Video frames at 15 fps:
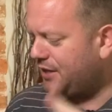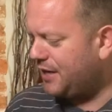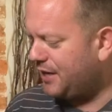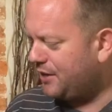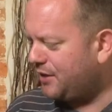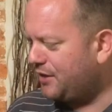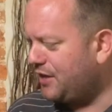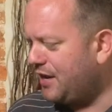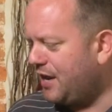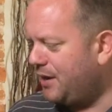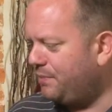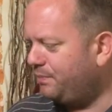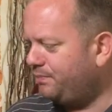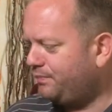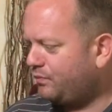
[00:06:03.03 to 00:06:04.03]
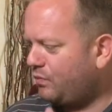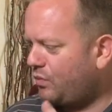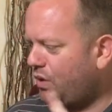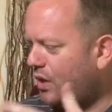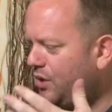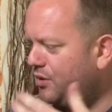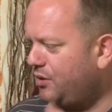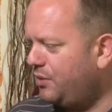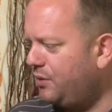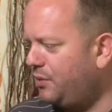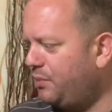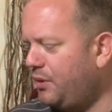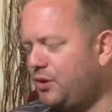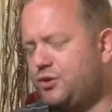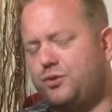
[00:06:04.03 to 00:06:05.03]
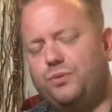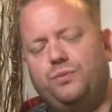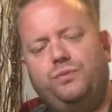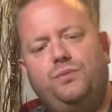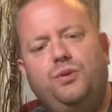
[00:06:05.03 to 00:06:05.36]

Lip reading: the bottle